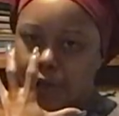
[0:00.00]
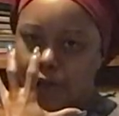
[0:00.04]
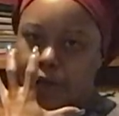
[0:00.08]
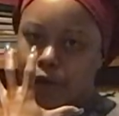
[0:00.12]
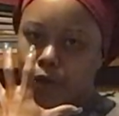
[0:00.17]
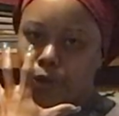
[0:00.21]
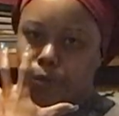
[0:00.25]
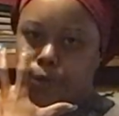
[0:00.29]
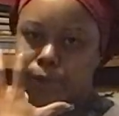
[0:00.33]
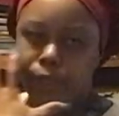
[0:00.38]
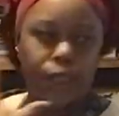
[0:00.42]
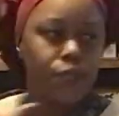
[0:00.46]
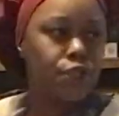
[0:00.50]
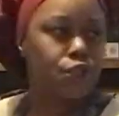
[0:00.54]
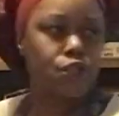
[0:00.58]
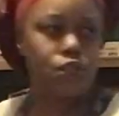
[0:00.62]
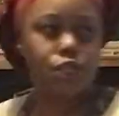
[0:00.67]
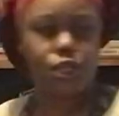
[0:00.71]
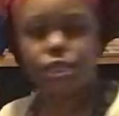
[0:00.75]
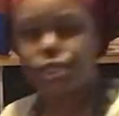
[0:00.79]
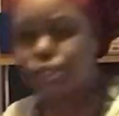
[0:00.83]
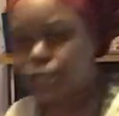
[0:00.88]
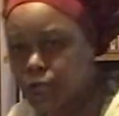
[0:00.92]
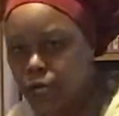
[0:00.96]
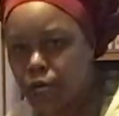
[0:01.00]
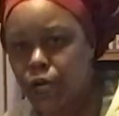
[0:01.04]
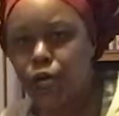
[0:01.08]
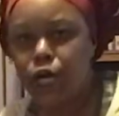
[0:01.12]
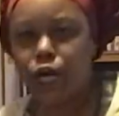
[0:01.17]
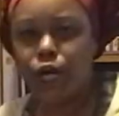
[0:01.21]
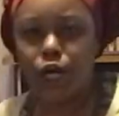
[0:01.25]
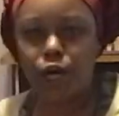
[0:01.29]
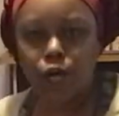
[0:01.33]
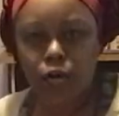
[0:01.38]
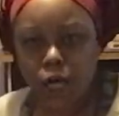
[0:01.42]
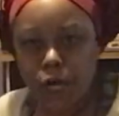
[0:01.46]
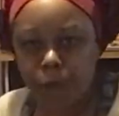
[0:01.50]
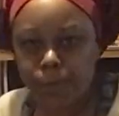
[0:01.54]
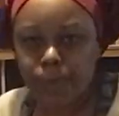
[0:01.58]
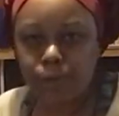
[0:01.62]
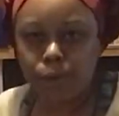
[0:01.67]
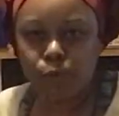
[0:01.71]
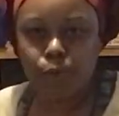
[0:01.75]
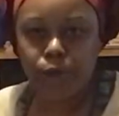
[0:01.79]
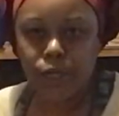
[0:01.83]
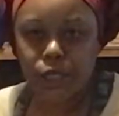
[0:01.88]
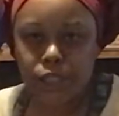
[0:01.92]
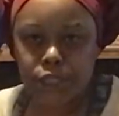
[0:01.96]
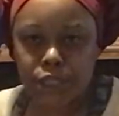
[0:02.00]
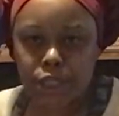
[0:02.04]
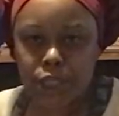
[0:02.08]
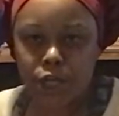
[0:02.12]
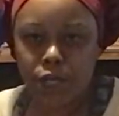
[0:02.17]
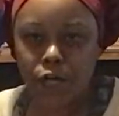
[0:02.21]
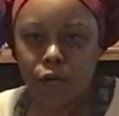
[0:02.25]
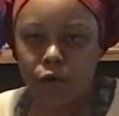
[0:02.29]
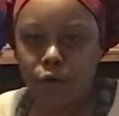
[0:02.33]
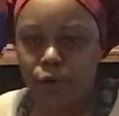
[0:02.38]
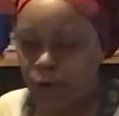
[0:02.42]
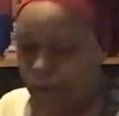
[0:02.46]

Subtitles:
on, because just a couple of weeks ago